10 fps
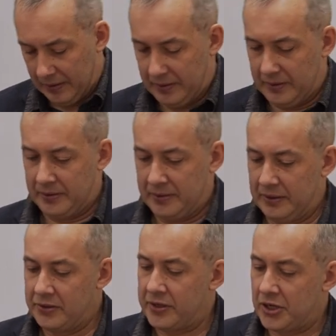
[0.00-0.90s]
uh,
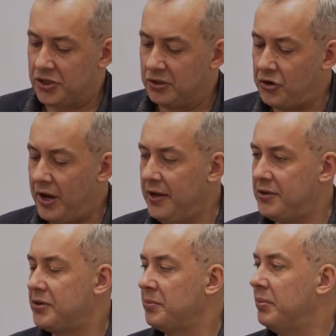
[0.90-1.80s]
international
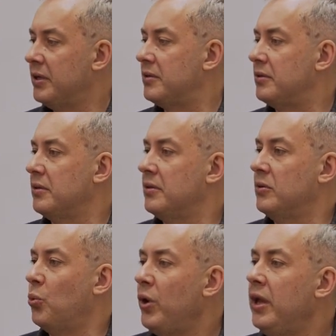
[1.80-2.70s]
trade, but
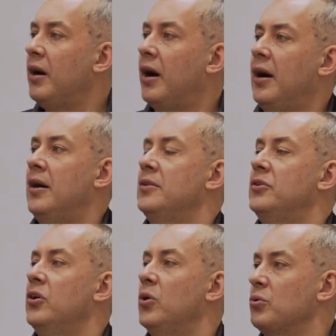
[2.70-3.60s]
uh, we are
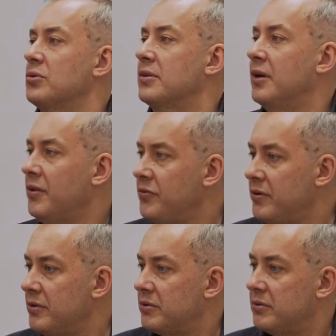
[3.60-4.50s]
those
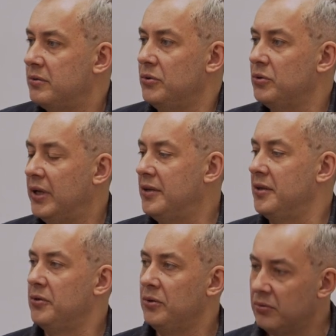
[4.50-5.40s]
countries,
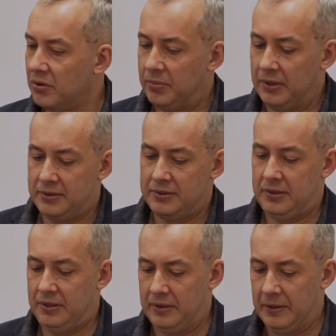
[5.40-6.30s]
United Europe, let's
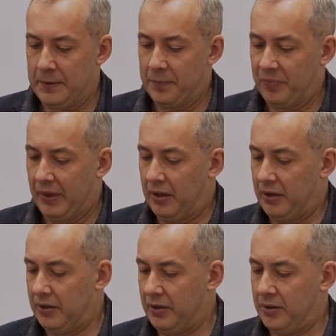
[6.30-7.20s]
say,
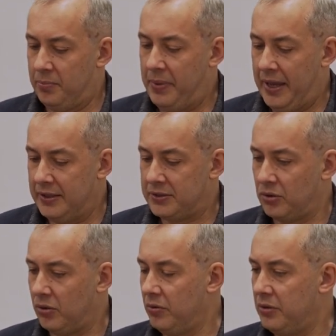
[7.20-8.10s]
uh, based
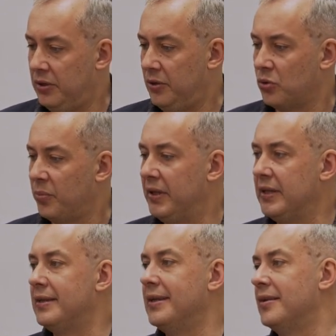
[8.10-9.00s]
on the European
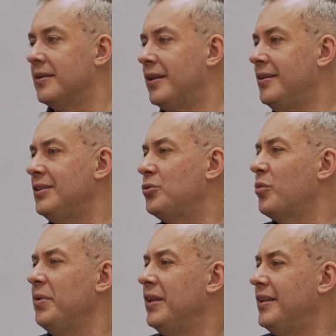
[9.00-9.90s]
identity. And this
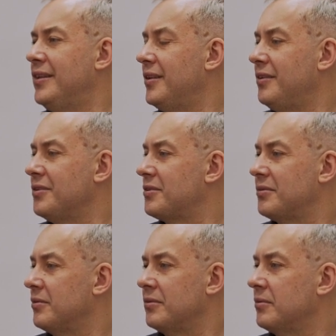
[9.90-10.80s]
European identity
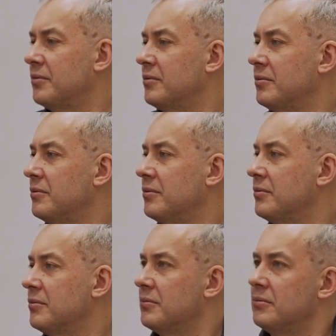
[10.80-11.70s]
is uh,
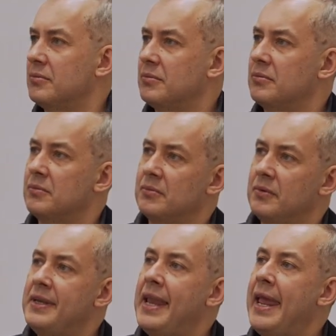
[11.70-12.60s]

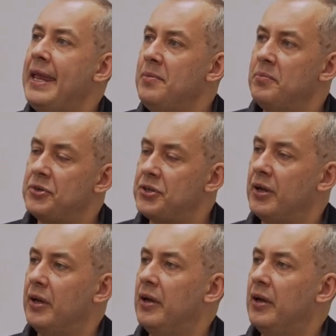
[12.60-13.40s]
named